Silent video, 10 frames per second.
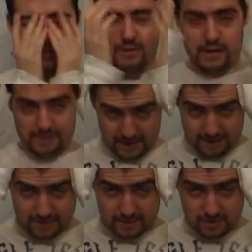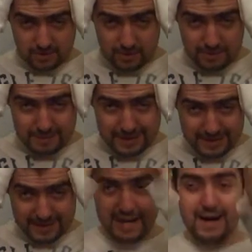I'm having so many
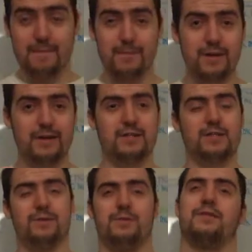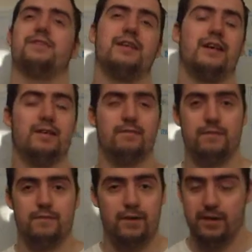camera issues, it's not even
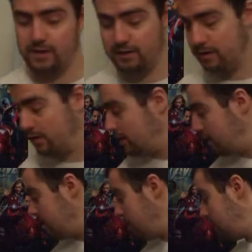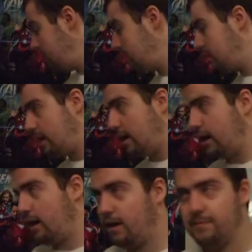funny.
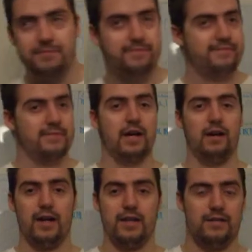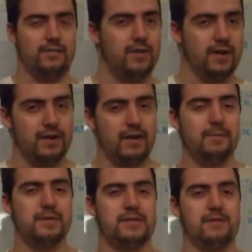Alright, fuck it. I'm
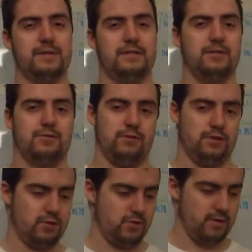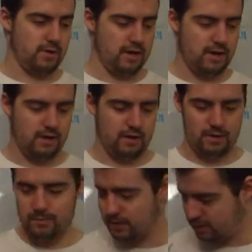just gonna make this really short.
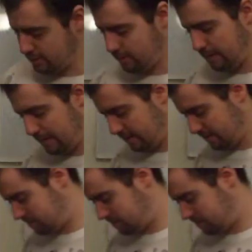I want to show you guys